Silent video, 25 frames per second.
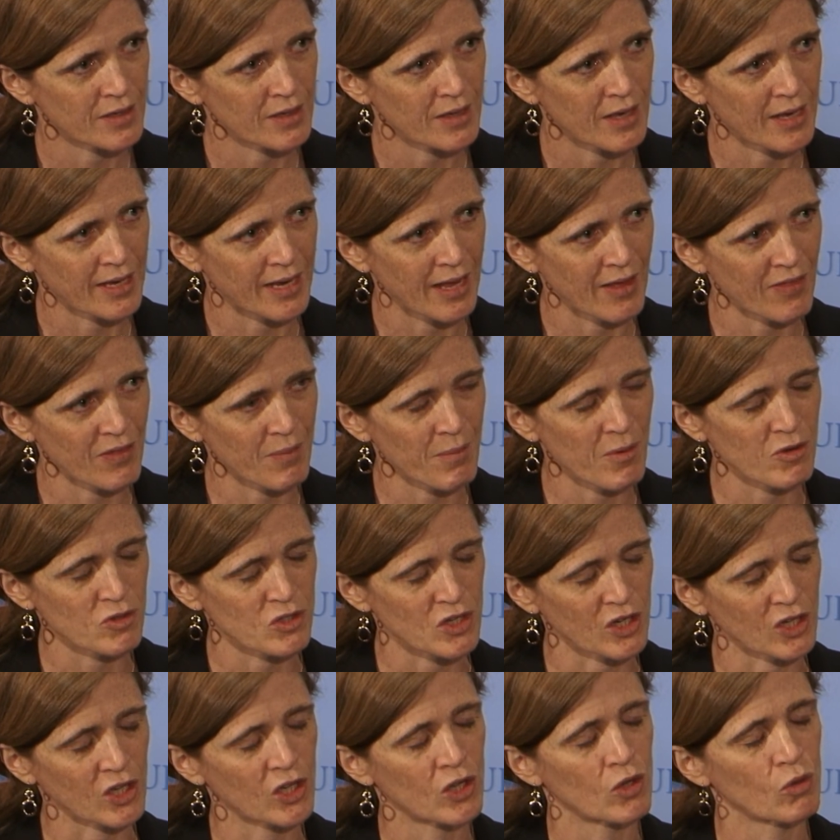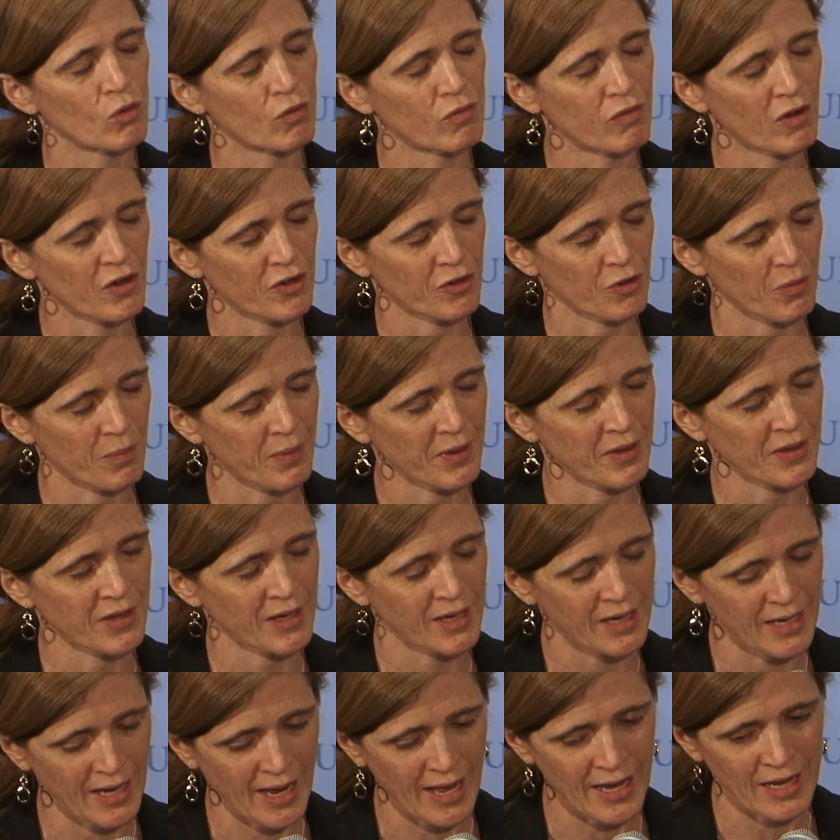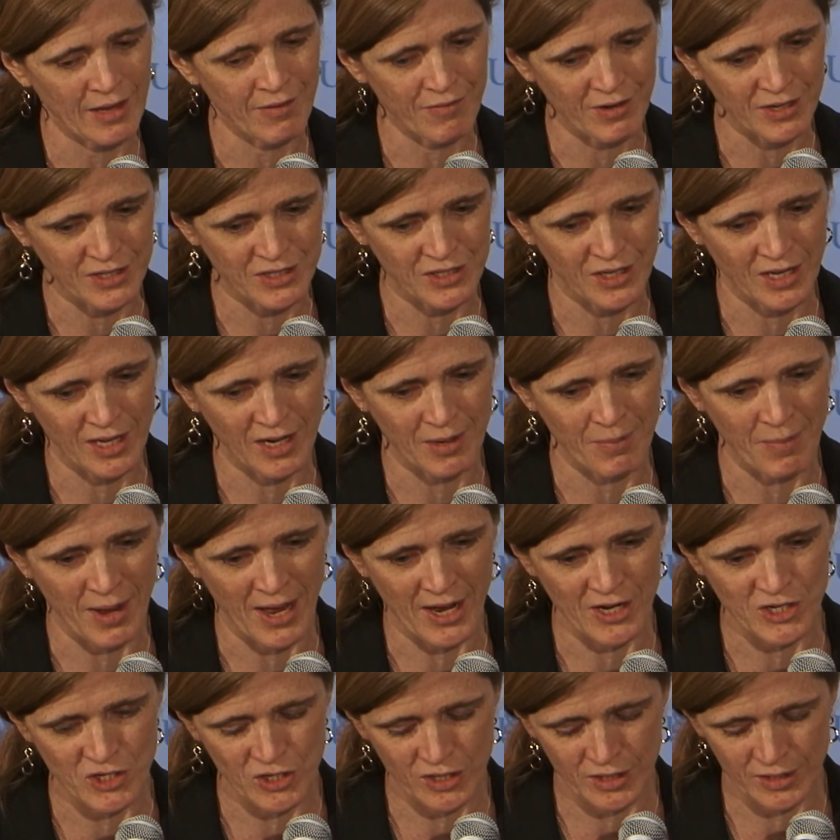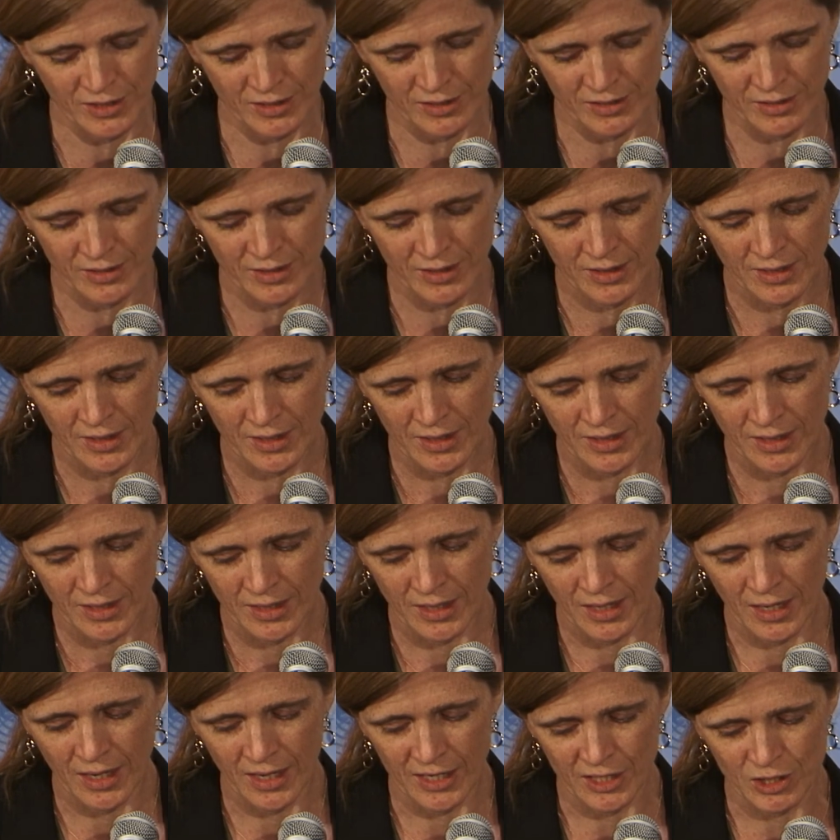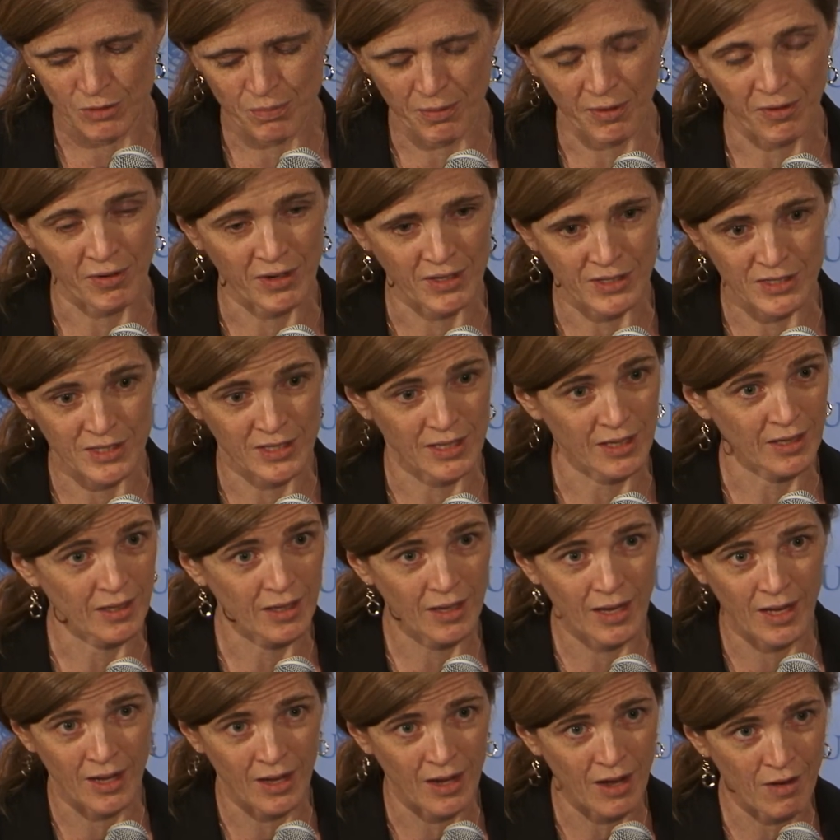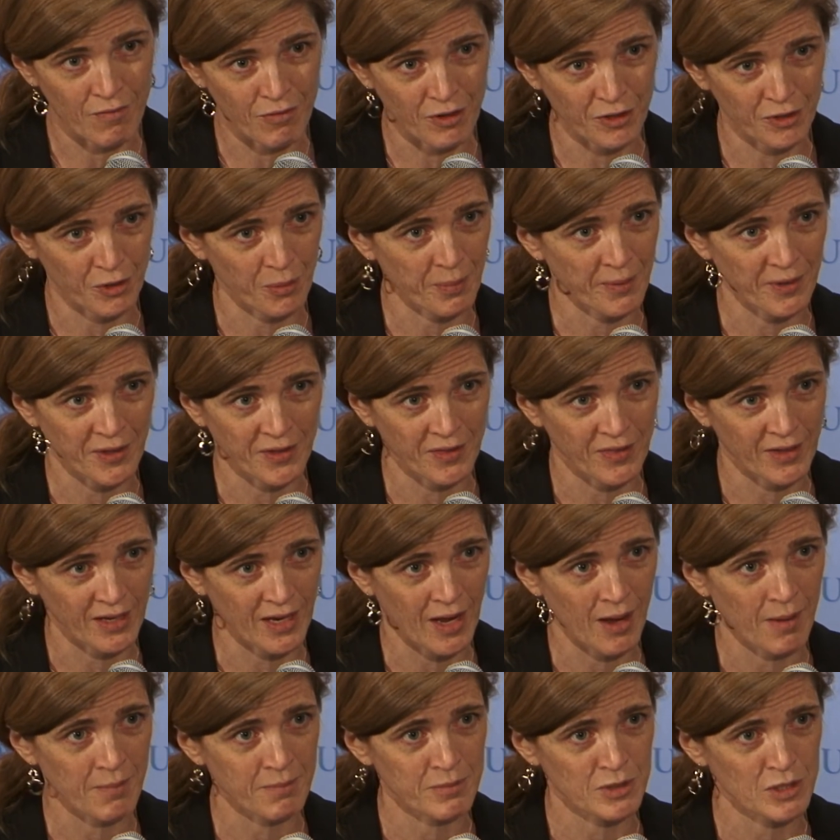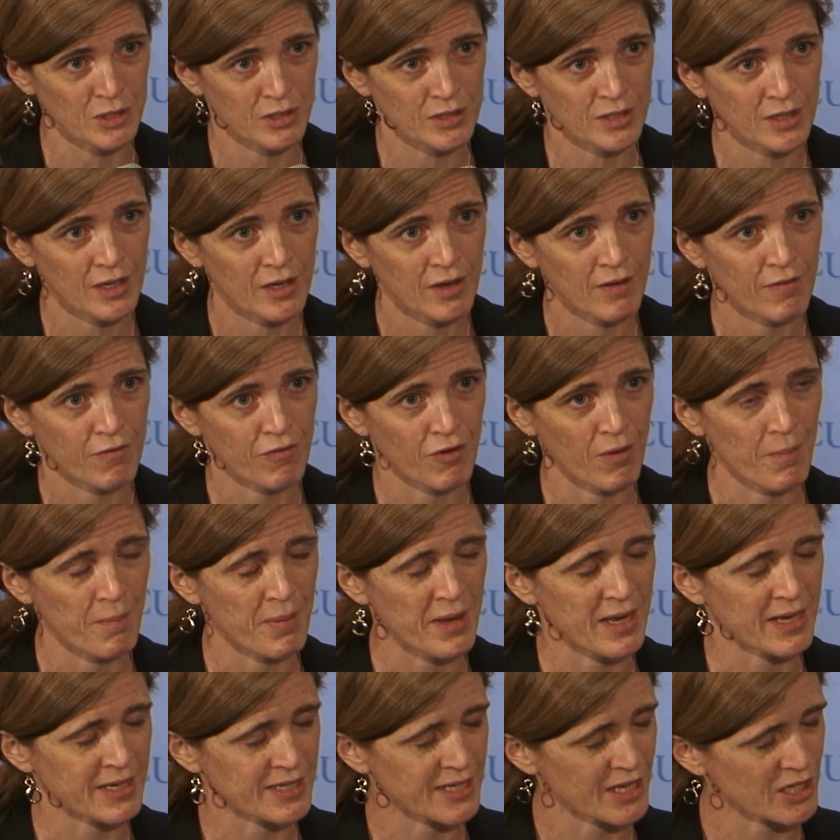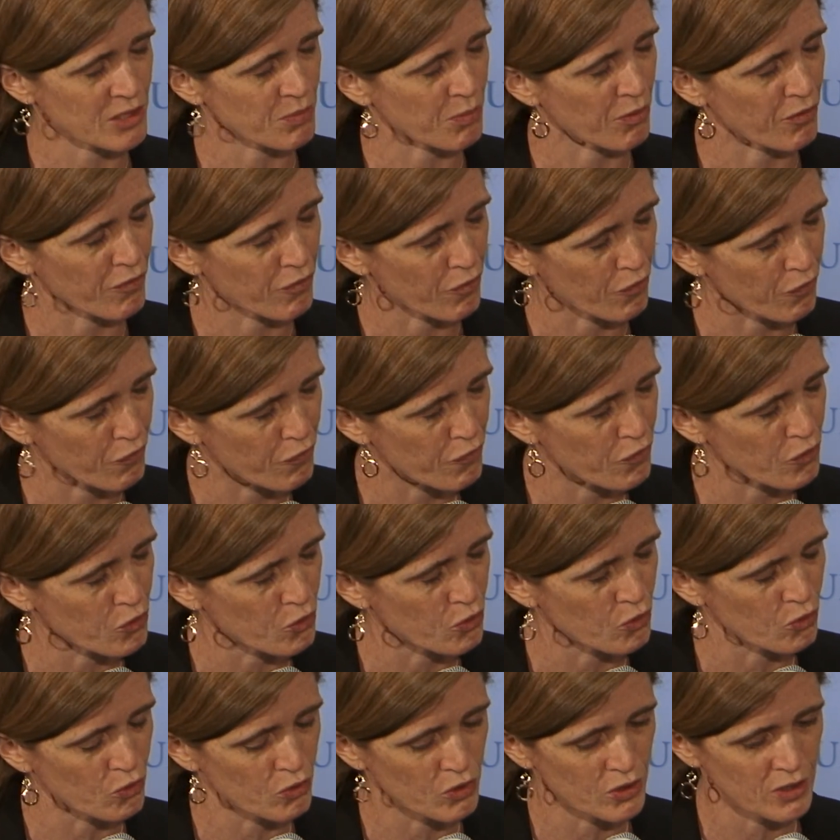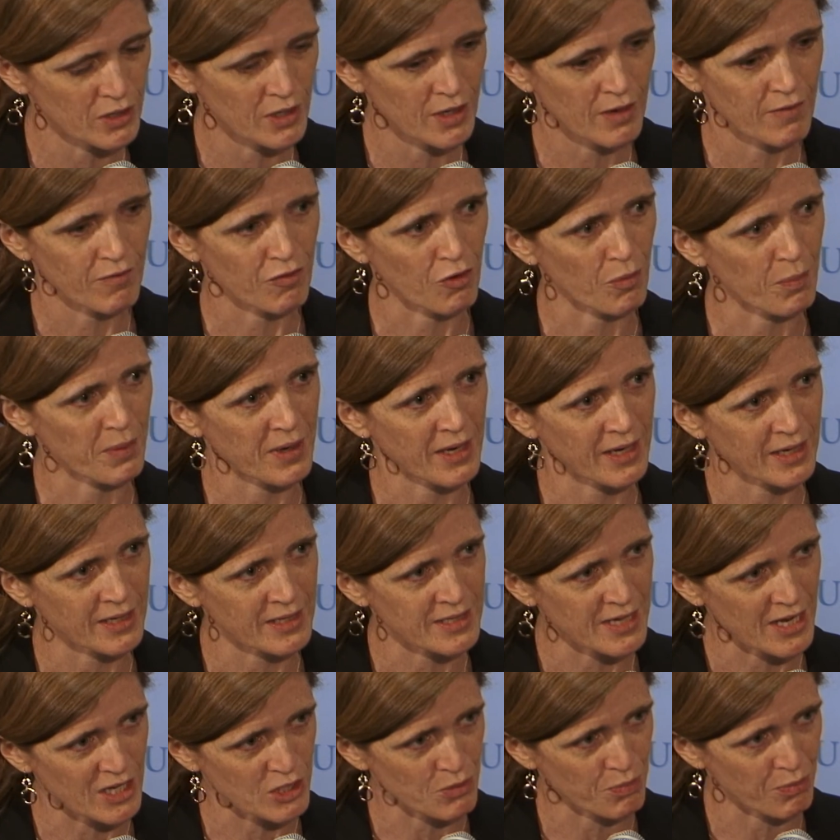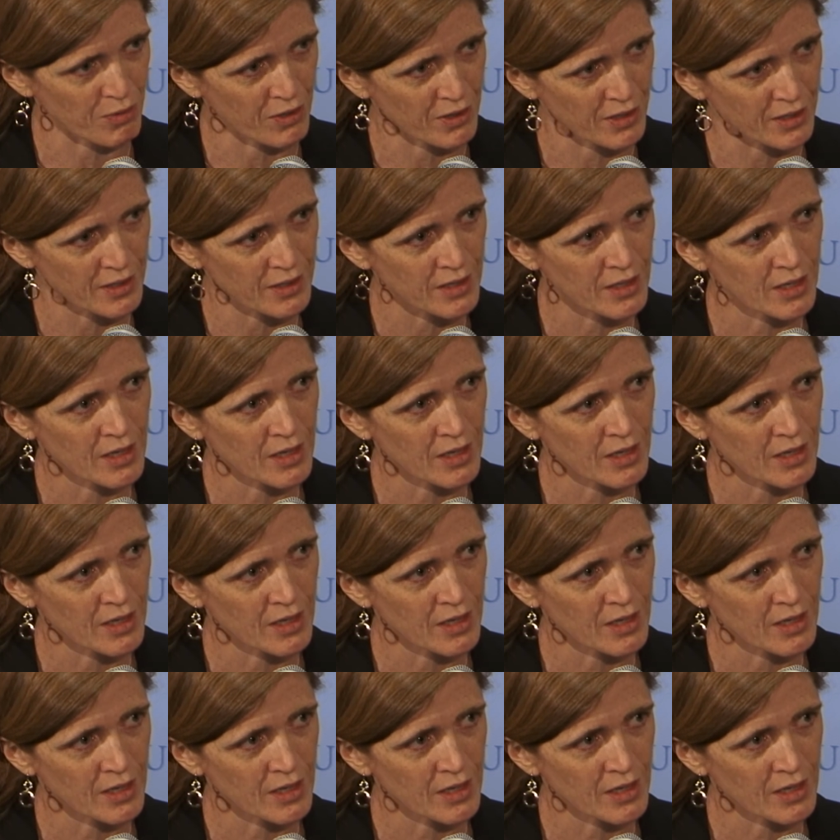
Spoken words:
again, the most acute vulnerability any of us can imagine experiencing, a vulnerability that comes from being desperate for food, for being desperate